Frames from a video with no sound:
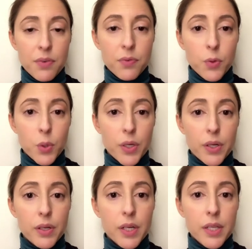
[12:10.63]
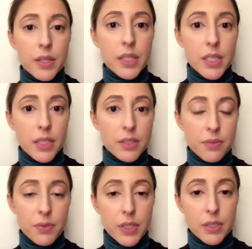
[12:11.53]
for the
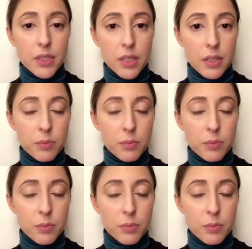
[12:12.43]
different